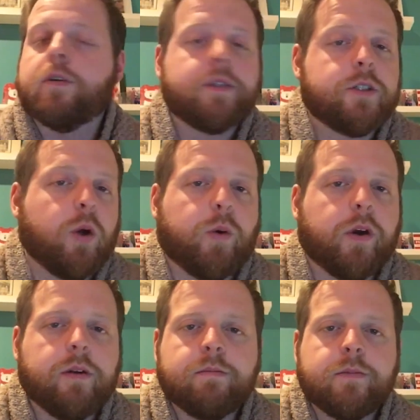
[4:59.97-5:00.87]
It's so
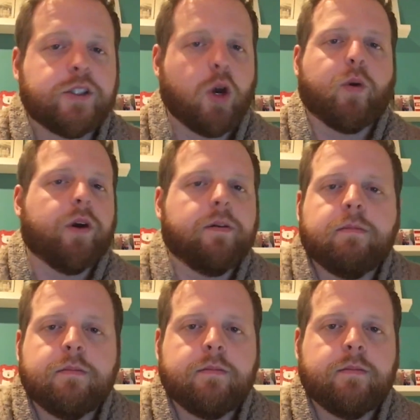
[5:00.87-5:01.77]
good. So good.
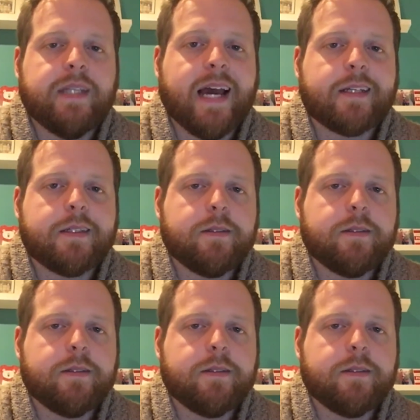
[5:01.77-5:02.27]
Next.